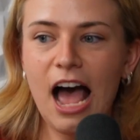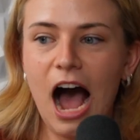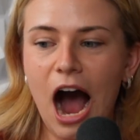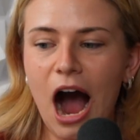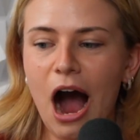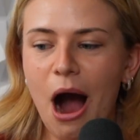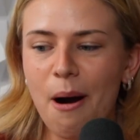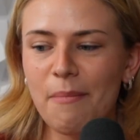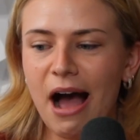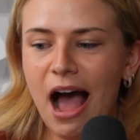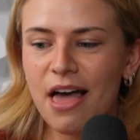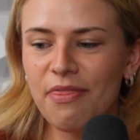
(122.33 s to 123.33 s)

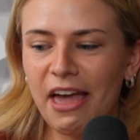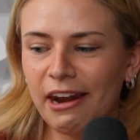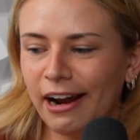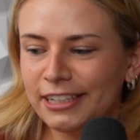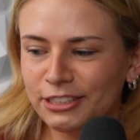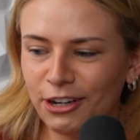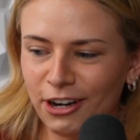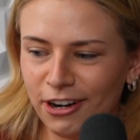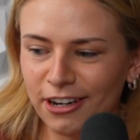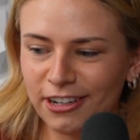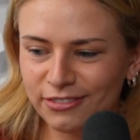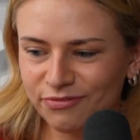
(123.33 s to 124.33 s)
And then I
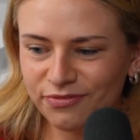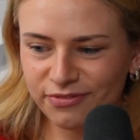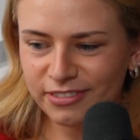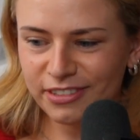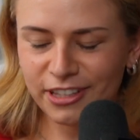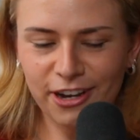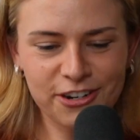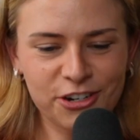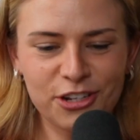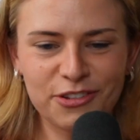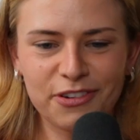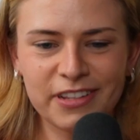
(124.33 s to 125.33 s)
saw the
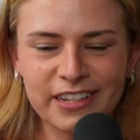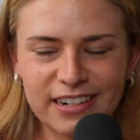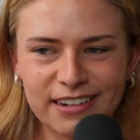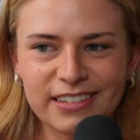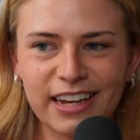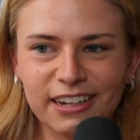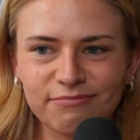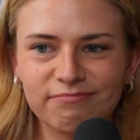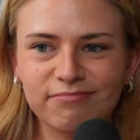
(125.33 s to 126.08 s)
auditions for this and I was like,